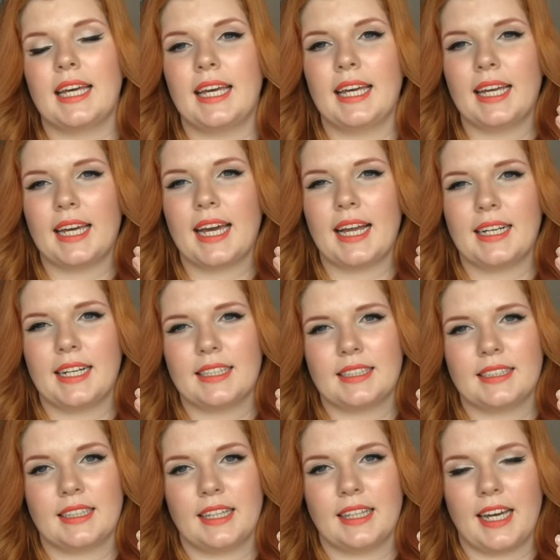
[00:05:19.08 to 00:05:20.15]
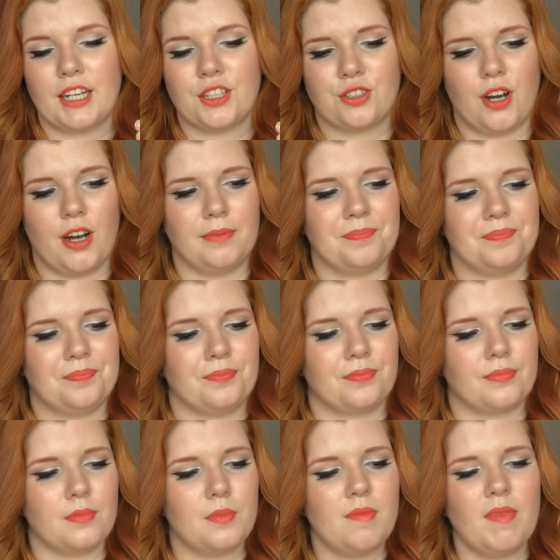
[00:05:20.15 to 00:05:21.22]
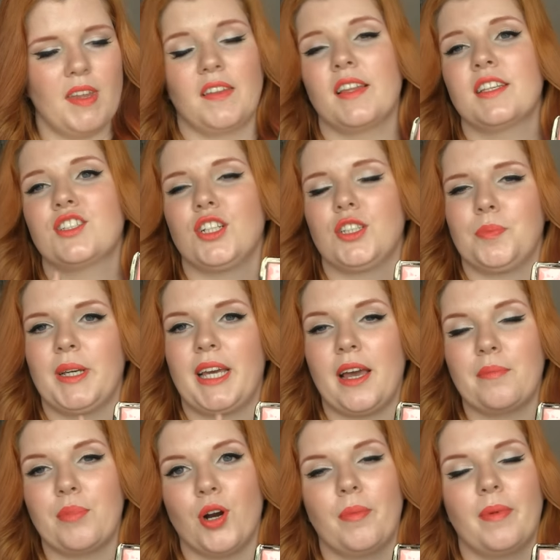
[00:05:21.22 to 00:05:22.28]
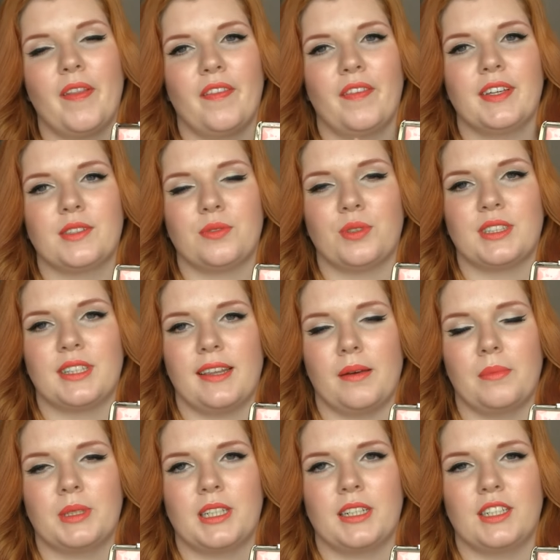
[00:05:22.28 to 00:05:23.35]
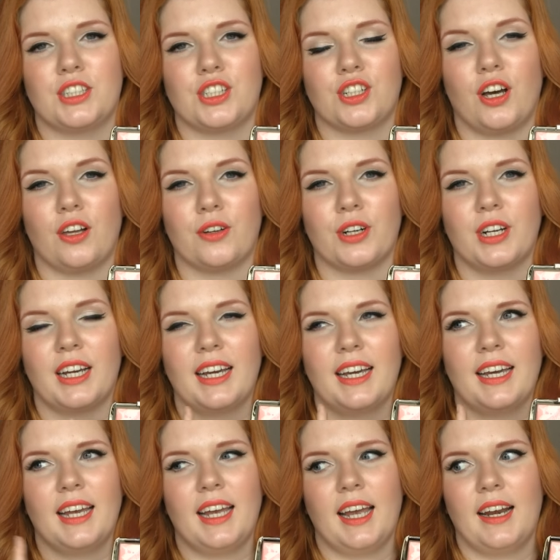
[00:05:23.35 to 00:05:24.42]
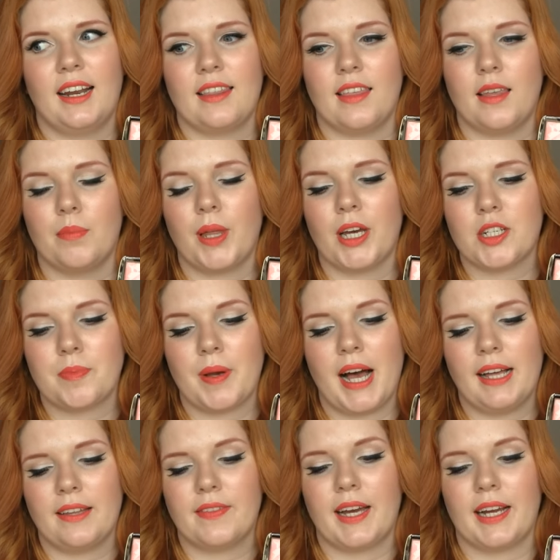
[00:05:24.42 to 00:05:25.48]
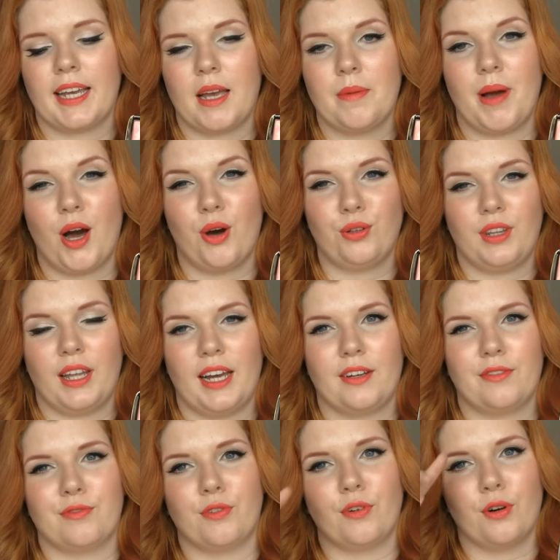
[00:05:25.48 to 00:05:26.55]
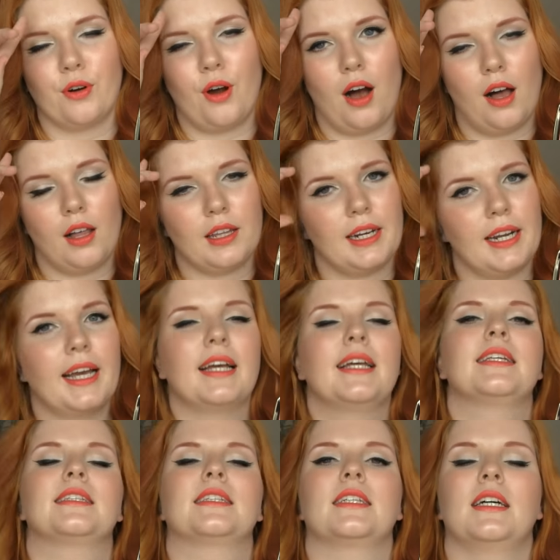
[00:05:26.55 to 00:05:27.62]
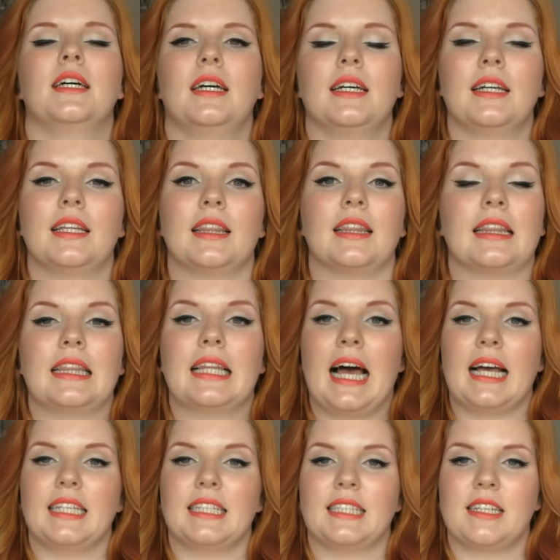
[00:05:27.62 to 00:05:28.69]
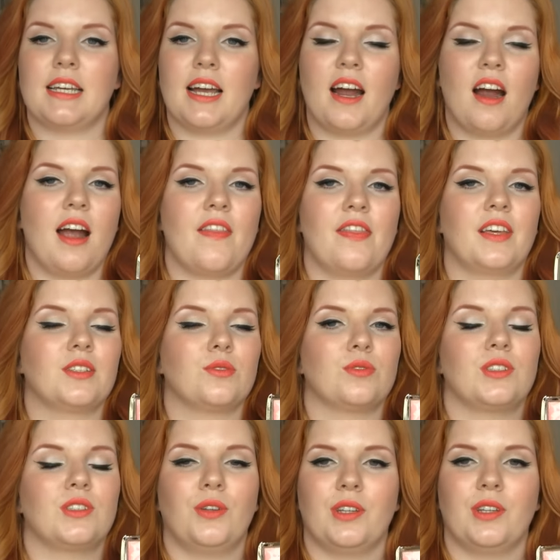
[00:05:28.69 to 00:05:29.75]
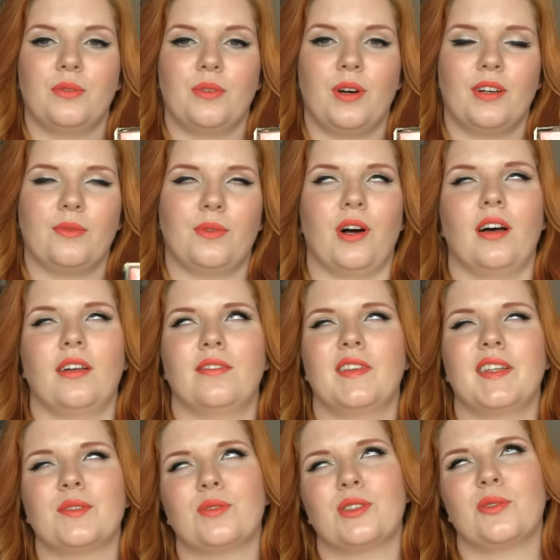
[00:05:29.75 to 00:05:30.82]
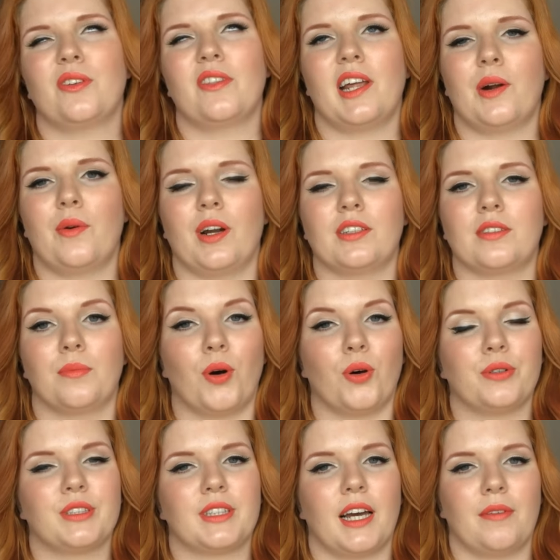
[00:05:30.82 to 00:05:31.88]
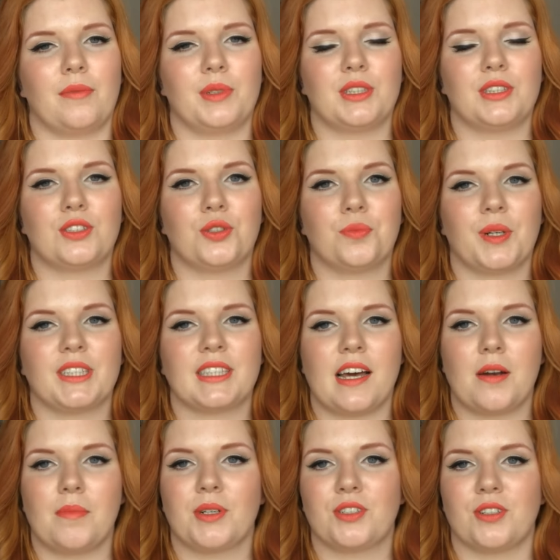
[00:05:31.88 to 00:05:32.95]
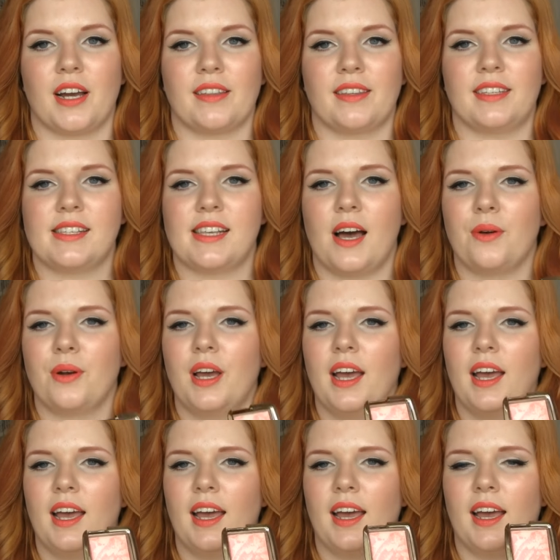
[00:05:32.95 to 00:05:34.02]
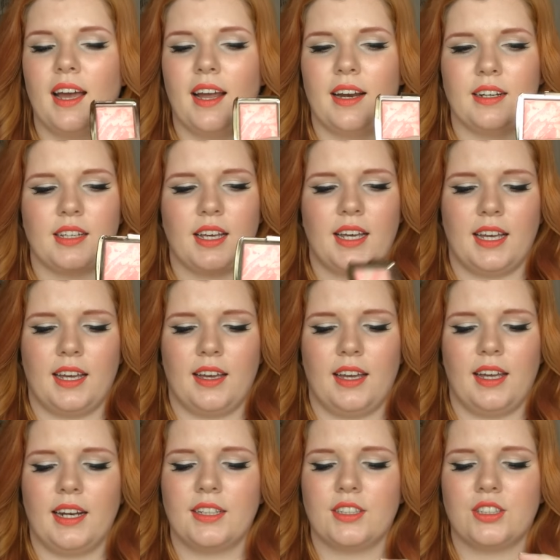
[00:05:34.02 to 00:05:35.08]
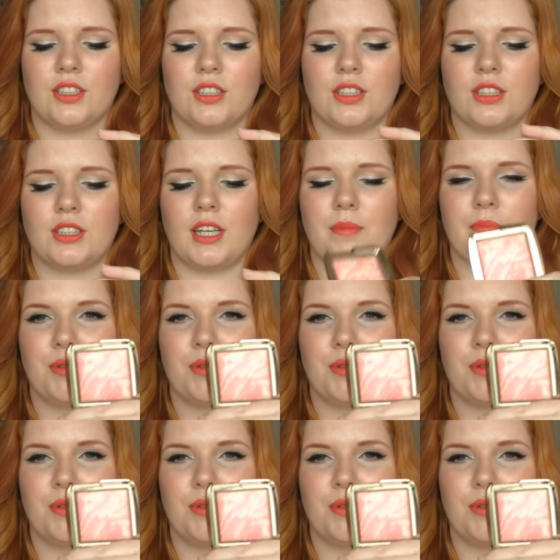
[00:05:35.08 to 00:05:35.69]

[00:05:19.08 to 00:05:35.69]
Incandescent Electra. This just became permanent. This was the limited edition color in the blush palette that came out like for holidays last year, and this was the only one, well, this was the one that I wanted the most. I've been super excited about trying these out. And it's just a